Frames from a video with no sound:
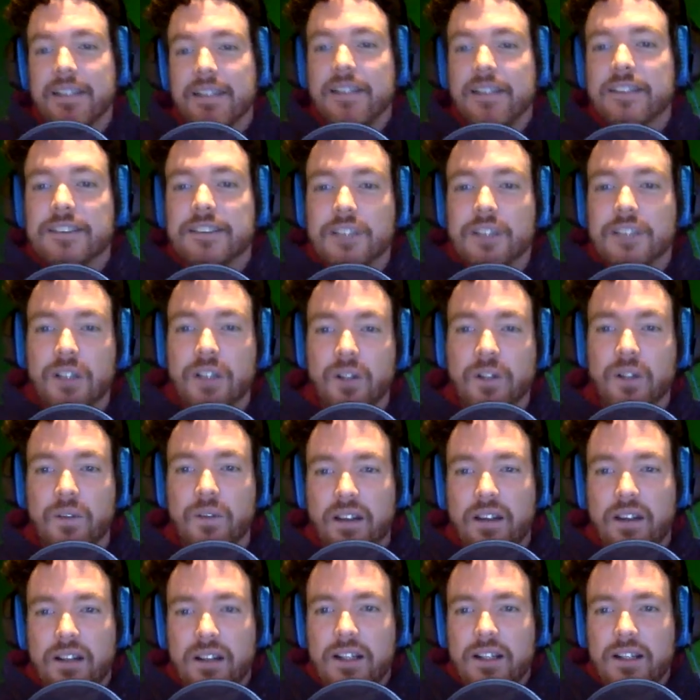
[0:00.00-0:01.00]
So
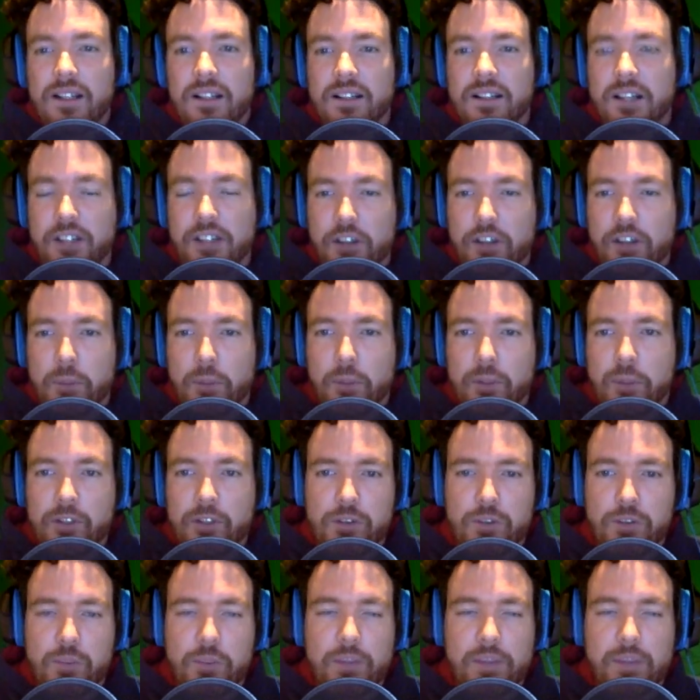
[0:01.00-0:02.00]
another person
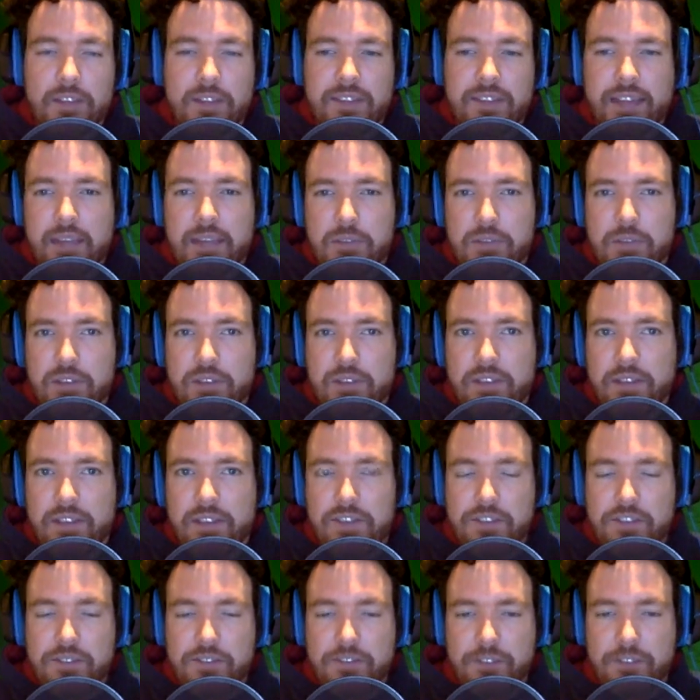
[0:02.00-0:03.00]
who played the game said they
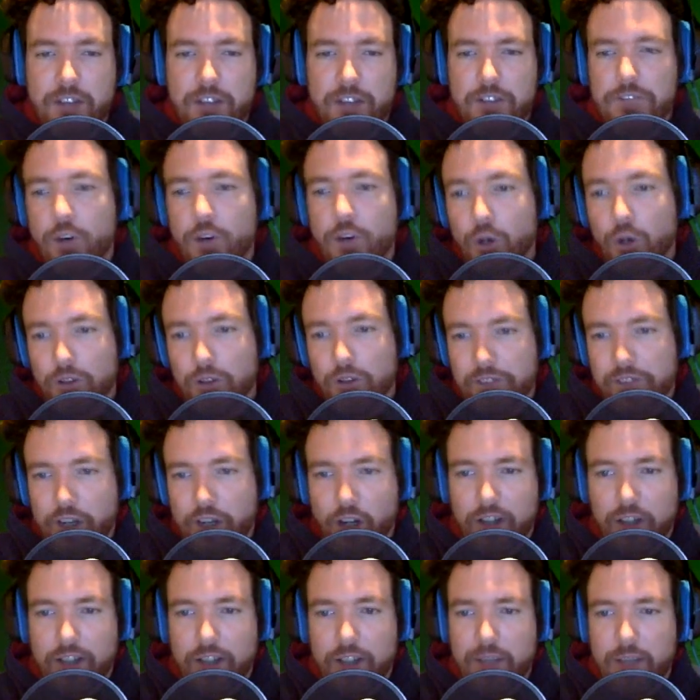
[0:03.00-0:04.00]
found a photo of the
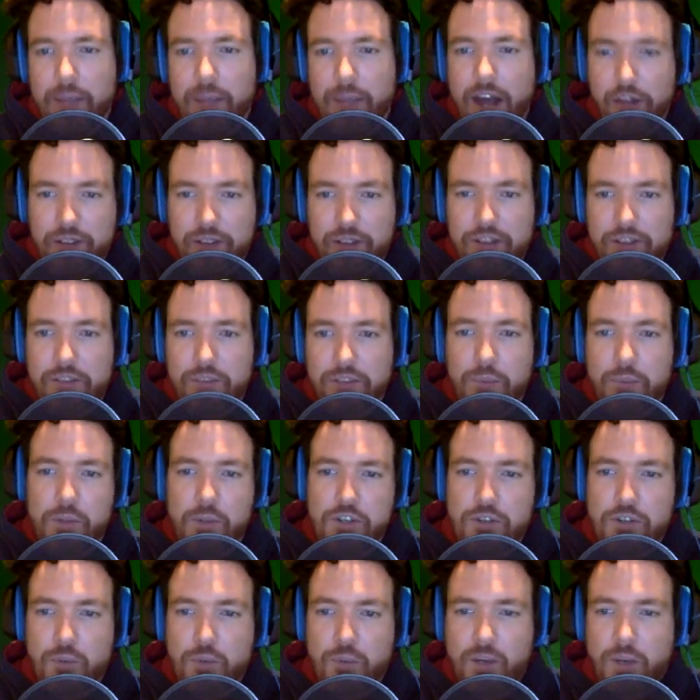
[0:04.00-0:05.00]
Arklay Mountains, which
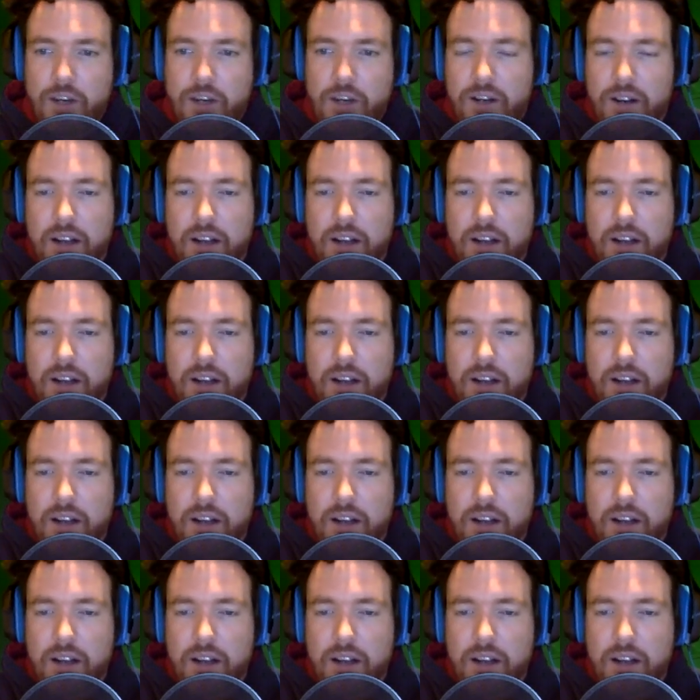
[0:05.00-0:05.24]
is where